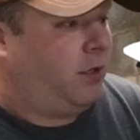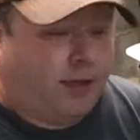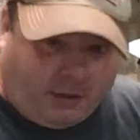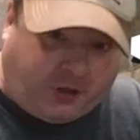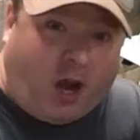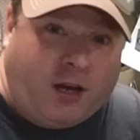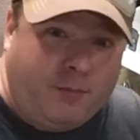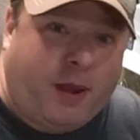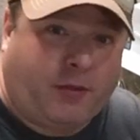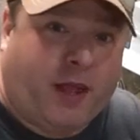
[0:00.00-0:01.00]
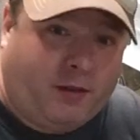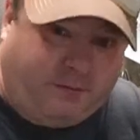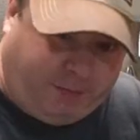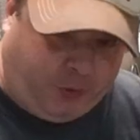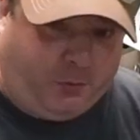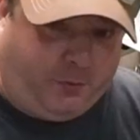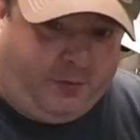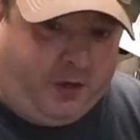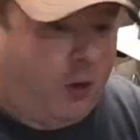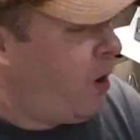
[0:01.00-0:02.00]
Now, talking about that YouTube
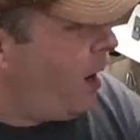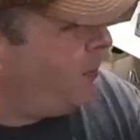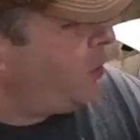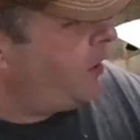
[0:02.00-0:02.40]
video, I'm going